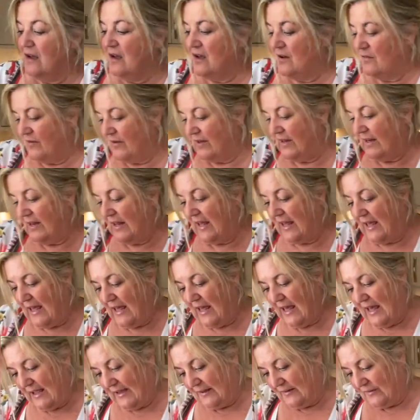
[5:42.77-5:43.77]
Vanilla
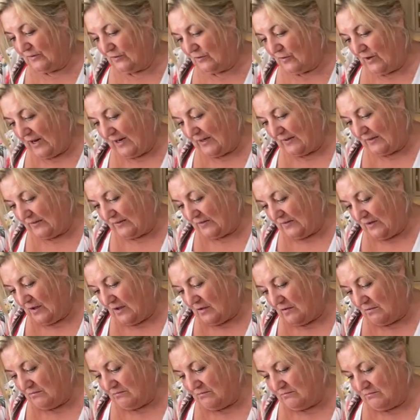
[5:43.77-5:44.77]
extract, so
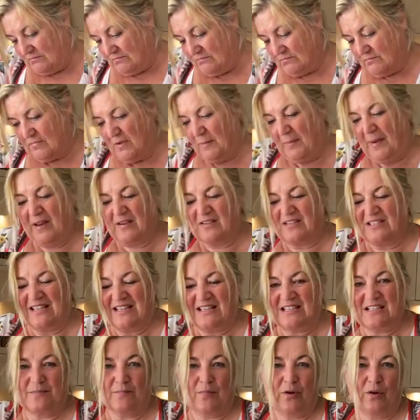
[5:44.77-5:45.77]
about a
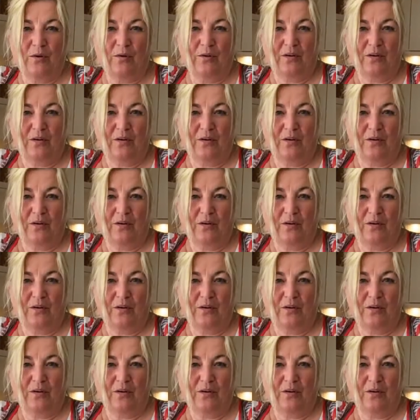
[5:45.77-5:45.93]
teaspoon.